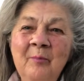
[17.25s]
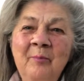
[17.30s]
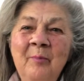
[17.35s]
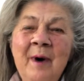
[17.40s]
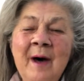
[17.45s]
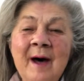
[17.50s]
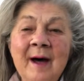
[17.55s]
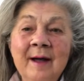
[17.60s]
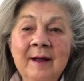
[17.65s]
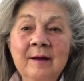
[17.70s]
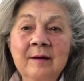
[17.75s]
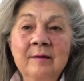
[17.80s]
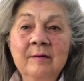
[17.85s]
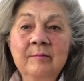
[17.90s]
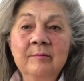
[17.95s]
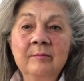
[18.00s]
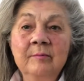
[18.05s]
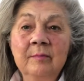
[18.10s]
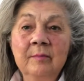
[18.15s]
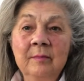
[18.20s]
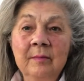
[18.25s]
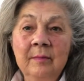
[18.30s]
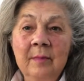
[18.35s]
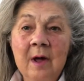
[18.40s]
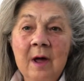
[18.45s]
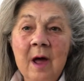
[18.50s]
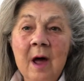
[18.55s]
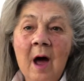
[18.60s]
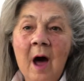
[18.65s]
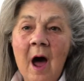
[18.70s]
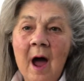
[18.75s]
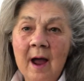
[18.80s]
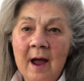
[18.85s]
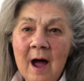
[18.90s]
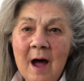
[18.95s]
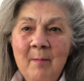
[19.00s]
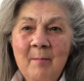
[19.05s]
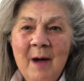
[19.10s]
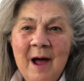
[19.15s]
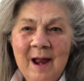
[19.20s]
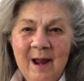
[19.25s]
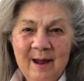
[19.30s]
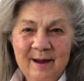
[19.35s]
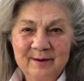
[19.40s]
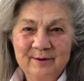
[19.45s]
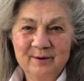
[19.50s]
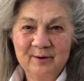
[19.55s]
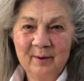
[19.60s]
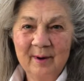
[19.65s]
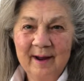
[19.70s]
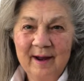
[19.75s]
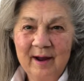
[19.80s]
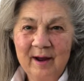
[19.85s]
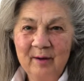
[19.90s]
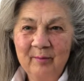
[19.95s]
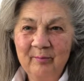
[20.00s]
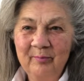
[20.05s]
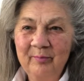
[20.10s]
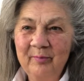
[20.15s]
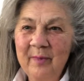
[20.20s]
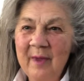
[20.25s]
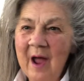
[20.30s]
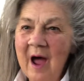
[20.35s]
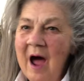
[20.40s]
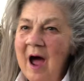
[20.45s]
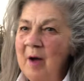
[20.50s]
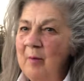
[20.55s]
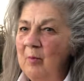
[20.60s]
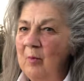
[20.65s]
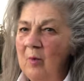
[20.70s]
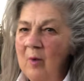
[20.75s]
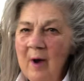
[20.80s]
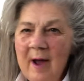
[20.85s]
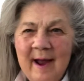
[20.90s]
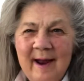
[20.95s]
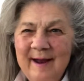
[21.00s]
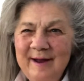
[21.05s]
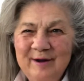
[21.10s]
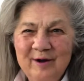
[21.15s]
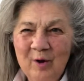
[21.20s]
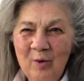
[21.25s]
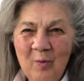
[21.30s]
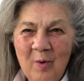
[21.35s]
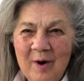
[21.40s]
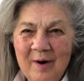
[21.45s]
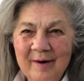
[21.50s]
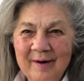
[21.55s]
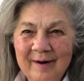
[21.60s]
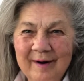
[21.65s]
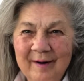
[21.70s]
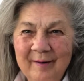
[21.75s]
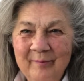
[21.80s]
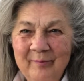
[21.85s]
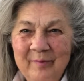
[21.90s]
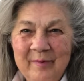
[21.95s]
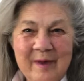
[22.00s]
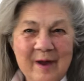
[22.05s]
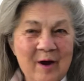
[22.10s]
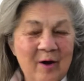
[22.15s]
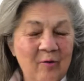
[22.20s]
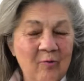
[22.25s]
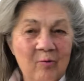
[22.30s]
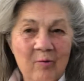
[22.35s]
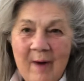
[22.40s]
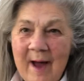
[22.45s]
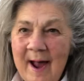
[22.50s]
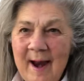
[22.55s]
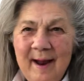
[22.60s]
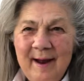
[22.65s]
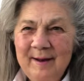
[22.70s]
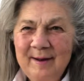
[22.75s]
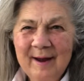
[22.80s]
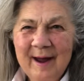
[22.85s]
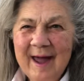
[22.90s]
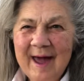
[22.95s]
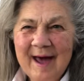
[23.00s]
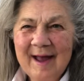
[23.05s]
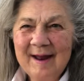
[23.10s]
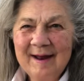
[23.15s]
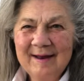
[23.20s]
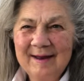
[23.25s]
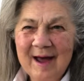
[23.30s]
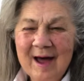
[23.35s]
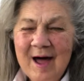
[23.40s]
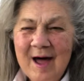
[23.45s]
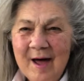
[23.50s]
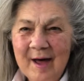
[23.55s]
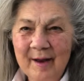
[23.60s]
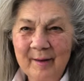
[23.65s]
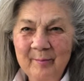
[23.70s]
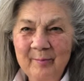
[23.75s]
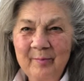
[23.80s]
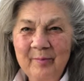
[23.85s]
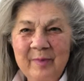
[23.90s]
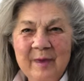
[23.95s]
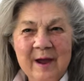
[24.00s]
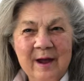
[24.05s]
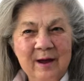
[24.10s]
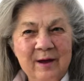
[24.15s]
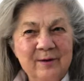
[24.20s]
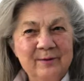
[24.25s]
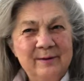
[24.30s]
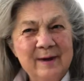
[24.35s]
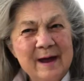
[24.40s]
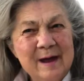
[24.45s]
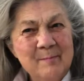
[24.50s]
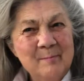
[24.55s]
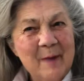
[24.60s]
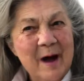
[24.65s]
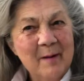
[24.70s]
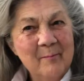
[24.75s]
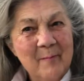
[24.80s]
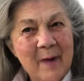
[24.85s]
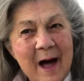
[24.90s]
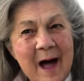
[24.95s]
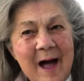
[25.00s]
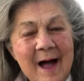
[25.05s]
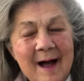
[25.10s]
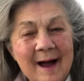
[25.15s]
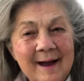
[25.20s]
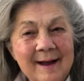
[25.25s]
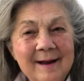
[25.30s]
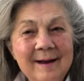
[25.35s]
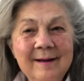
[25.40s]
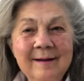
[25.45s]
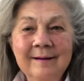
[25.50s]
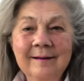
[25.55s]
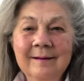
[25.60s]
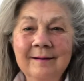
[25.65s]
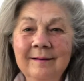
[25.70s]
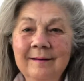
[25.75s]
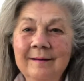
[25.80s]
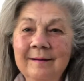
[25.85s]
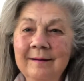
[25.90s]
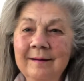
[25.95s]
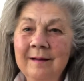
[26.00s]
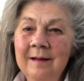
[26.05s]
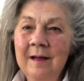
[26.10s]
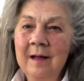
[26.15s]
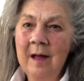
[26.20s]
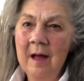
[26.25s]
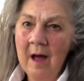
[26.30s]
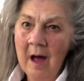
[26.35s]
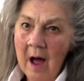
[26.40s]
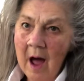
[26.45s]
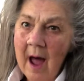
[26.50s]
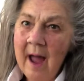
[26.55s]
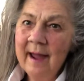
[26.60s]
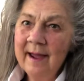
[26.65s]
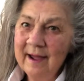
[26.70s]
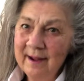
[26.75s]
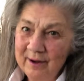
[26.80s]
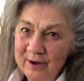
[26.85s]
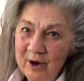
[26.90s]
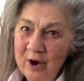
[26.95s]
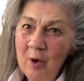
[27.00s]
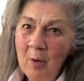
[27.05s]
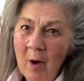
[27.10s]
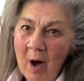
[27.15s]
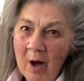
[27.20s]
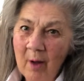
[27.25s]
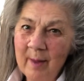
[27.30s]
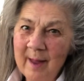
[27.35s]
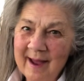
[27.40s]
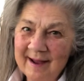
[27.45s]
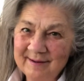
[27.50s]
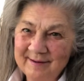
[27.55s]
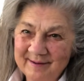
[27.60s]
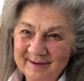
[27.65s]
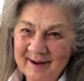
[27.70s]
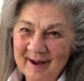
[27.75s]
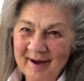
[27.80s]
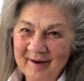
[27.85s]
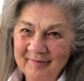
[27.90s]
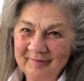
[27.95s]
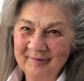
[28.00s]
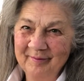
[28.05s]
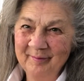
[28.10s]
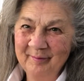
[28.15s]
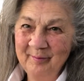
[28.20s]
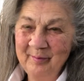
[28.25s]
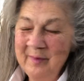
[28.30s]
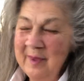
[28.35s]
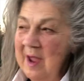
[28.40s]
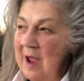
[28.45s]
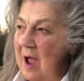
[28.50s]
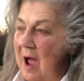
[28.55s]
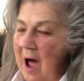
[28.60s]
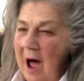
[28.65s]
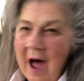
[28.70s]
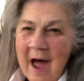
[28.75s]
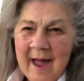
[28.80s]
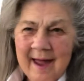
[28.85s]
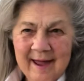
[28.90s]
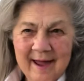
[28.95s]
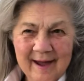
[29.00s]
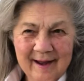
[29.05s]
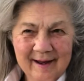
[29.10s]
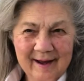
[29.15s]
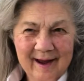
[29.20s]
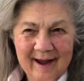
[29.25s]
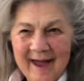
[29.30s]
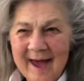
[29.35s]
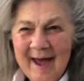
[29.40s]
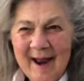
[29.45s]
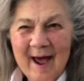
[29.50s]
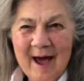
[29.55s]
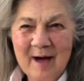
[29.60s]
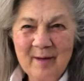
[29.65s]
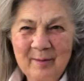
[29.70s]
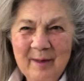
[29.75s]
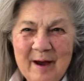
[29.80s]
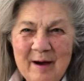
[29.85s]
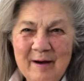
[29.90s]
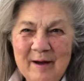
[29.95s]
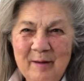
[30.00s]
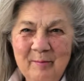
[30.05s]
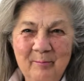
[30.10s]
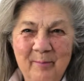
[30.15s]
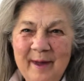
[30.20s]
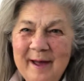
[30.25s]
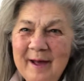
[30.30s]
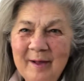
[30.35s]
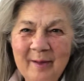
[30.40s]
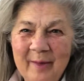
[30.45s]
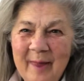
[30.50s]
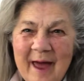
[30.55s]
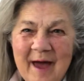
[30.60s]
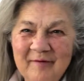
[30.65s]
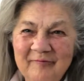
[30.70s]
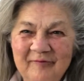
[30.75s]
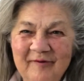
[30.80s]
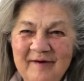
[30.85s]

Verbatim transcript: but I got my list ready. I'm ready to work, ready to get it done. You see, in my mind, I can do all that stuff. I can get out there and build that